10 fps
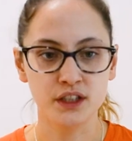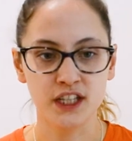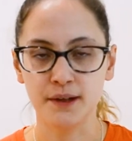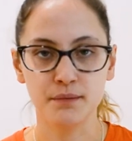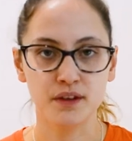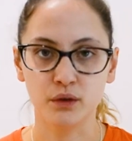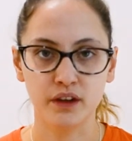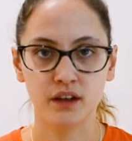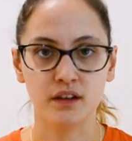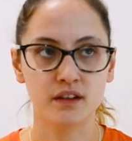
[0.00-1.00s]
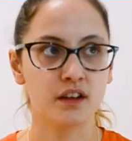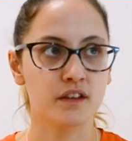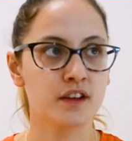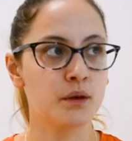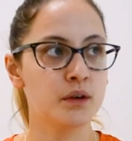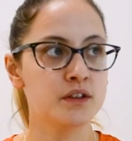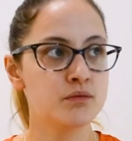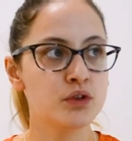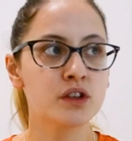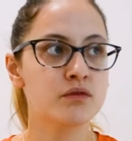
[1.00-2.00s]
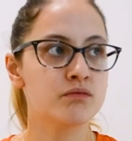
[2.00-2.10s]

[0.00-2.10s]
Teams and all that kind of stuff, so it wasn't,